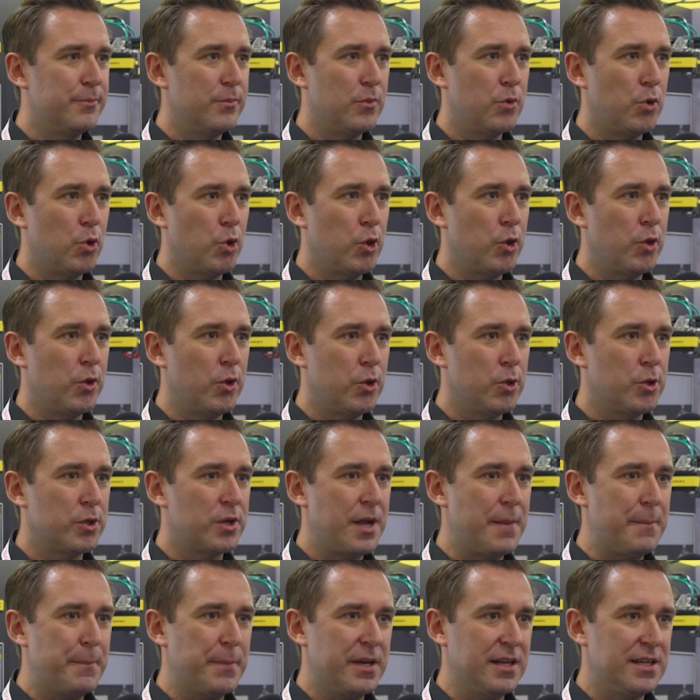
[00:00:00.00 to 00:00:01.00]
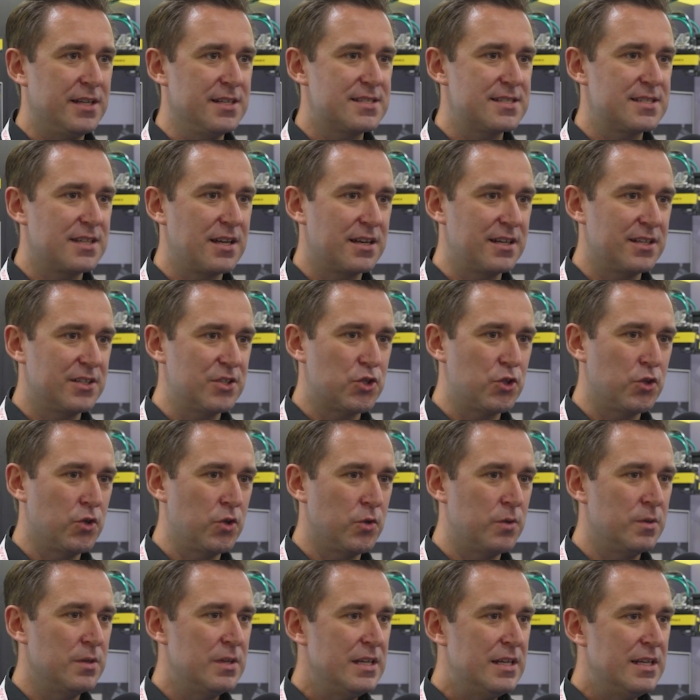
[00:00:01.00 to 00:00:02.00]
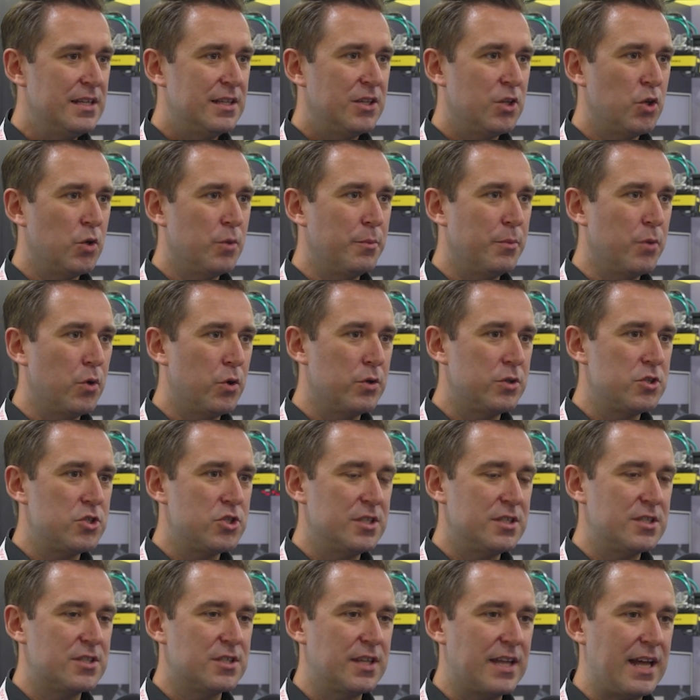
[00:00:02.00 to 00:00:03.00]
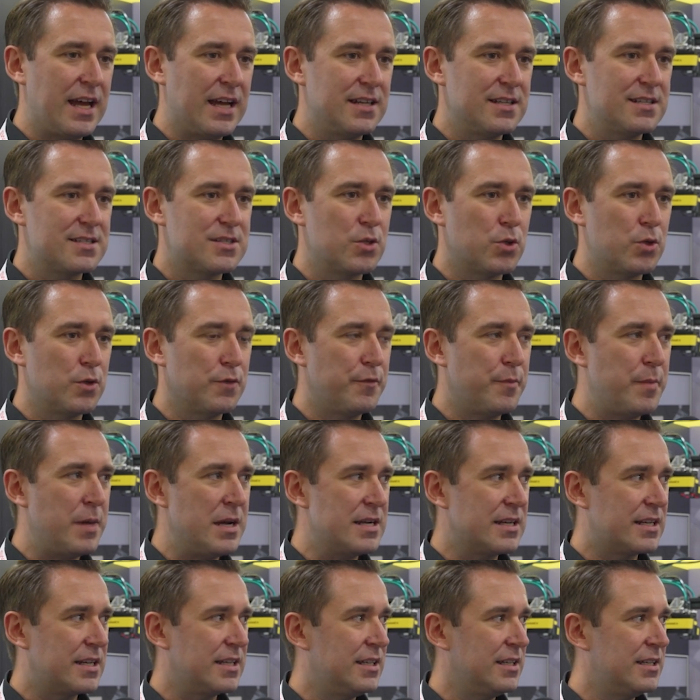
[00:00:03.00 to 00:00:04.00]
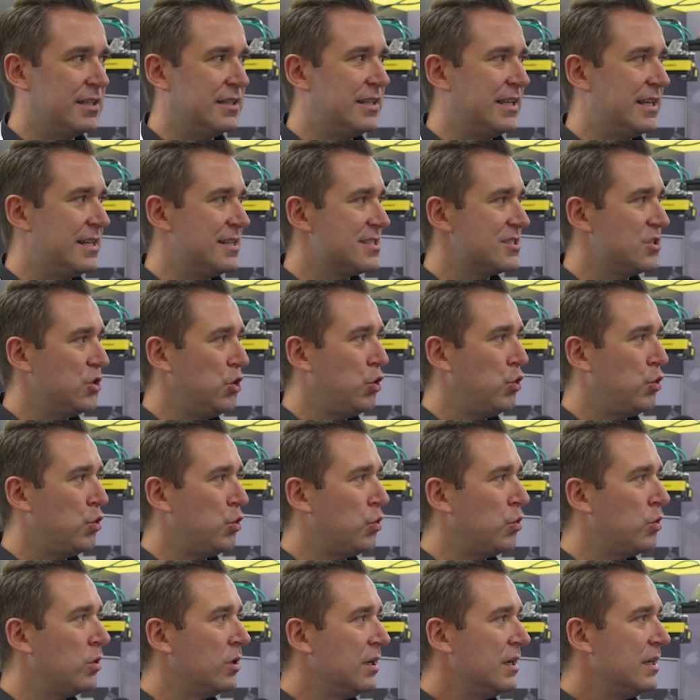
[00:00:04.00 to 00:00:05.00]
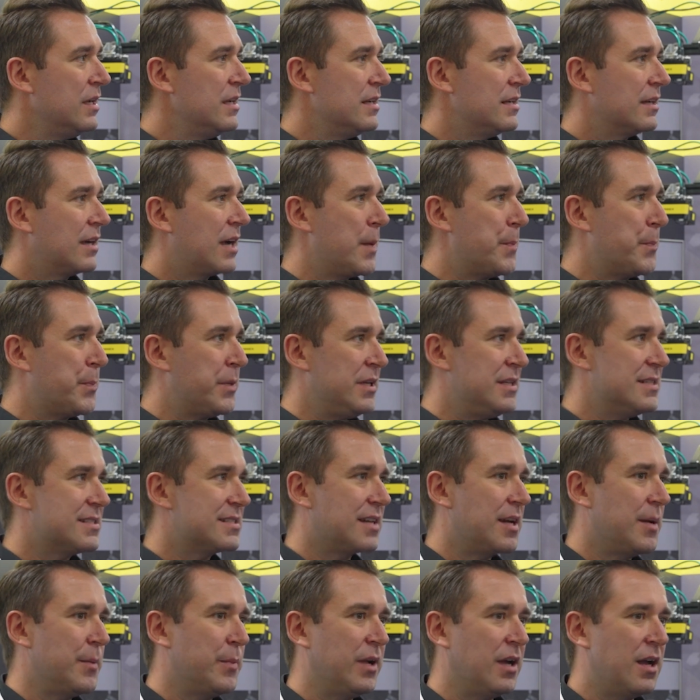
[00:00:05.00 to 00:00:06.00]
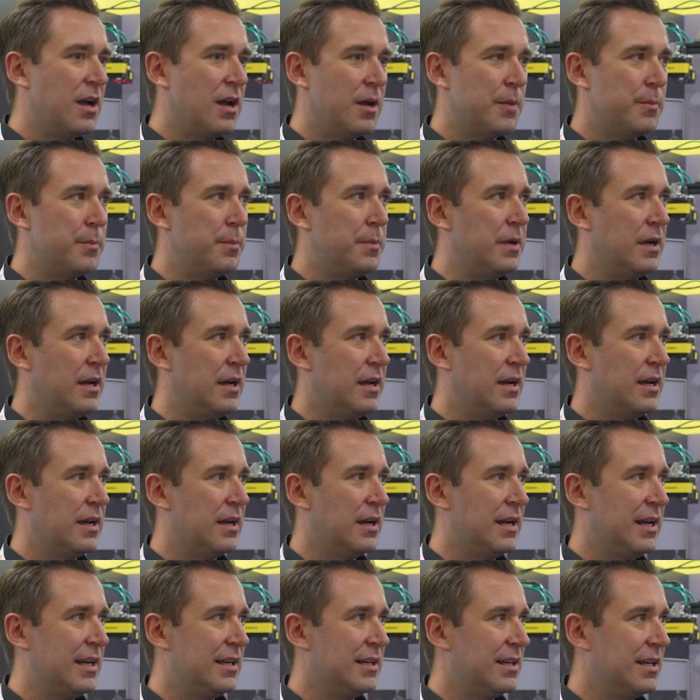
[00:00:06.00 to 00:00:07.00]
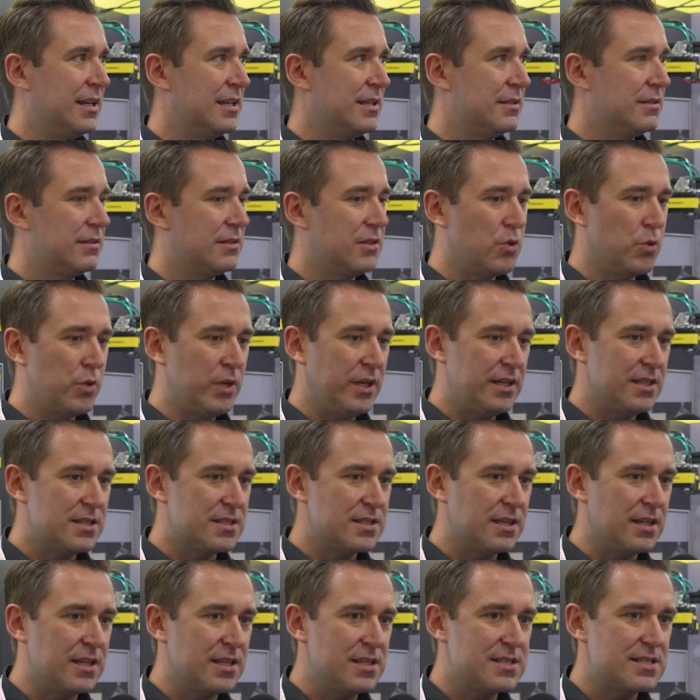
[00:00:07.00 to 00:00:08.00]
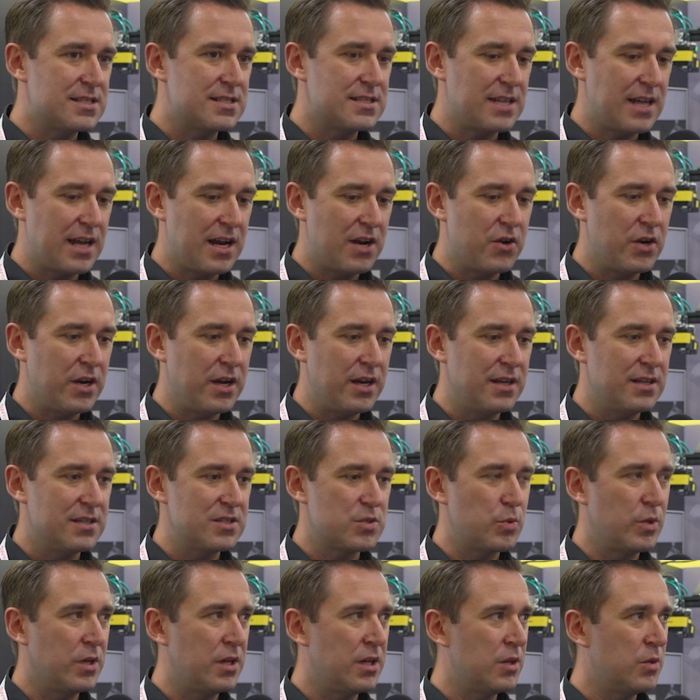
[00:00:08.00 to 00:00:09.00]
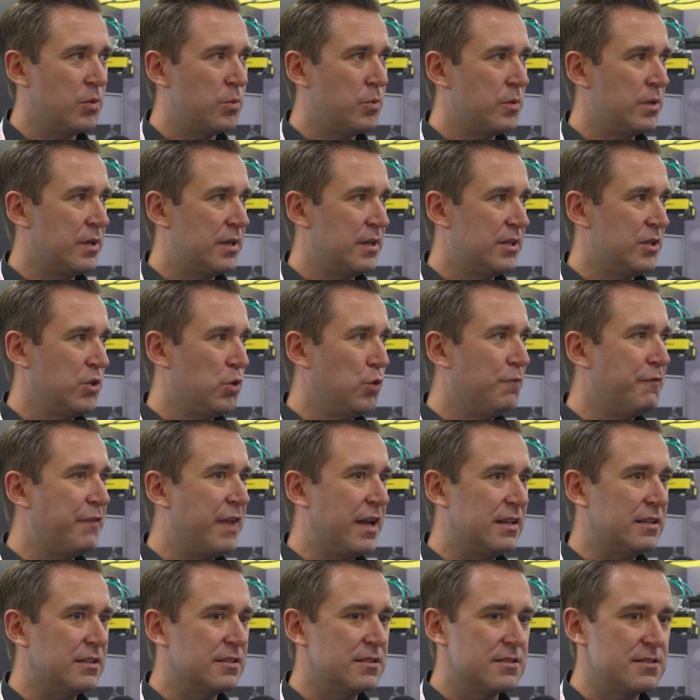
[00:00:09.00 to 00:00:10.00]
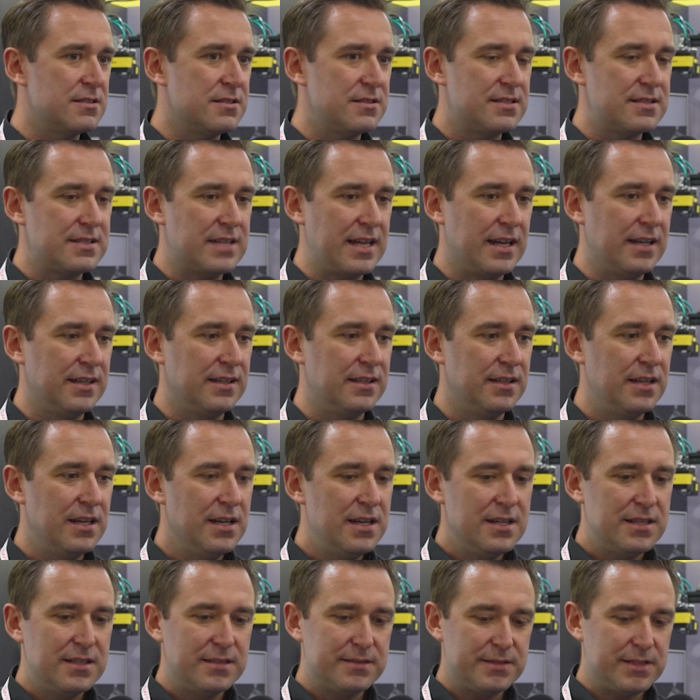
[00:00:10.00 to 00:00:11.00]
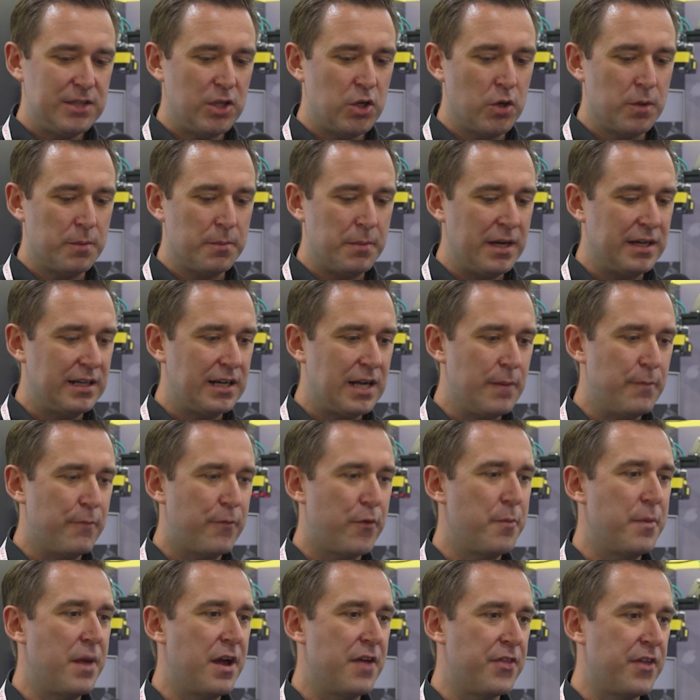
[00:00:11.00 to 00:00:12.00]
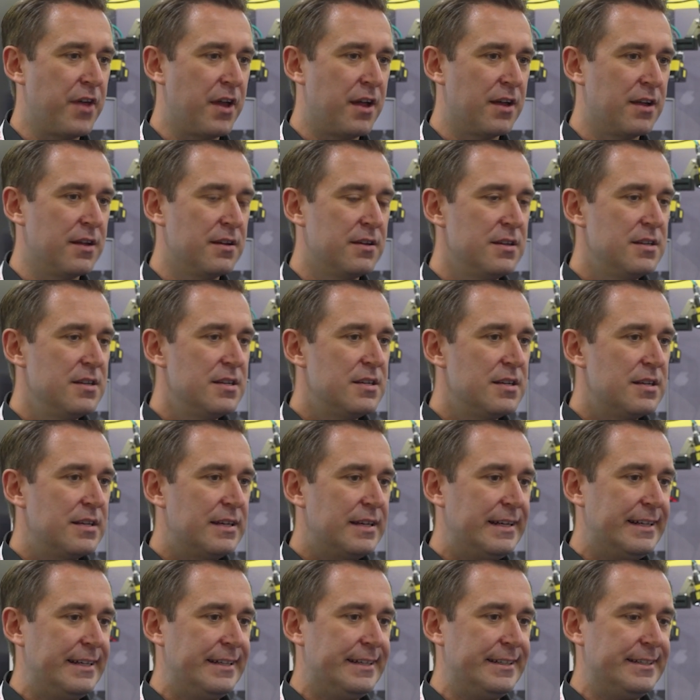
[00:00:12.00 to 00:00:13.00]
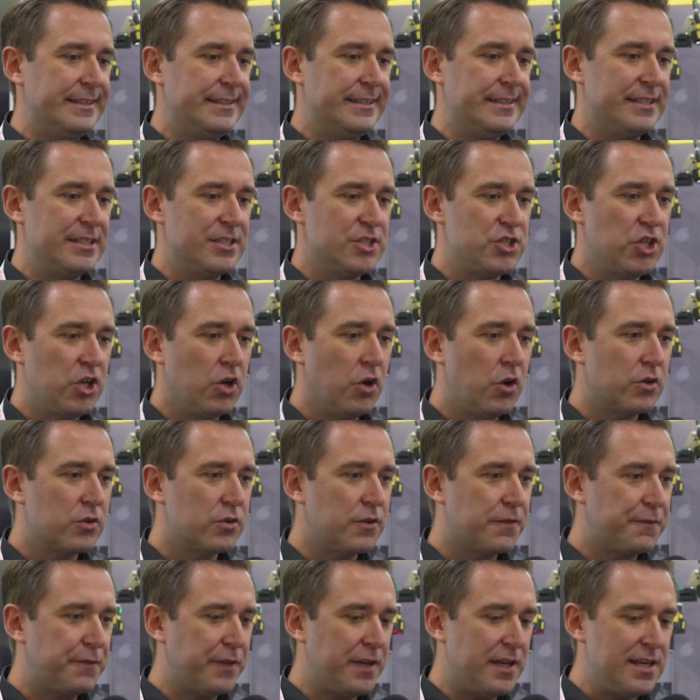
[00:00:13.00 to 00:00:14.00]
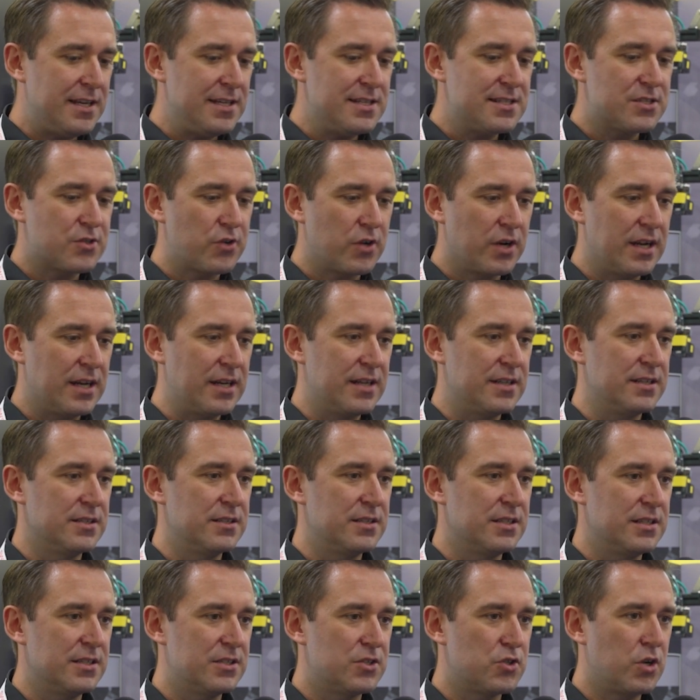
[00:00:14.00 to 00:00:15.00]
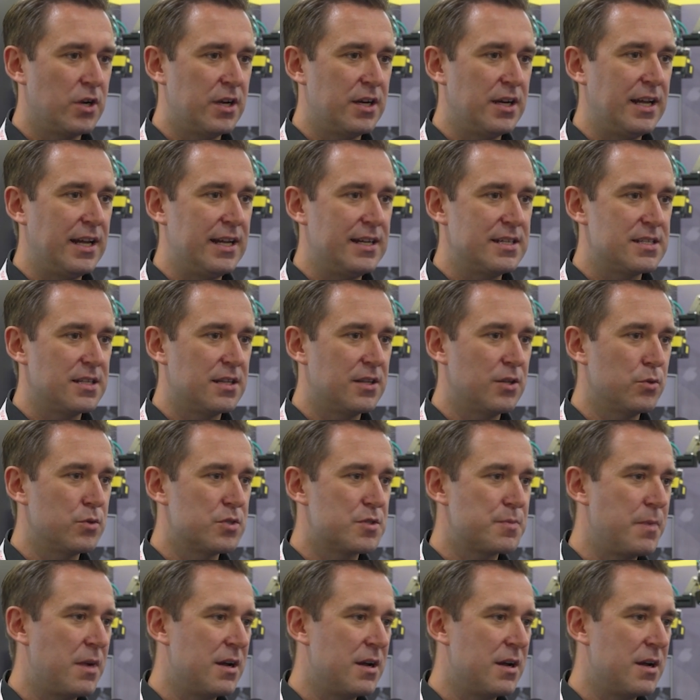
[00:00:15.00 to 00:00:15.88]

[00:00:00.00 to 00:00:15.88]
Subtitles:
All companies starting to, merge into that sort of market. There's new companies coming up and going into this area as well. New vendors that, might come from other geographies, right, and try to enter those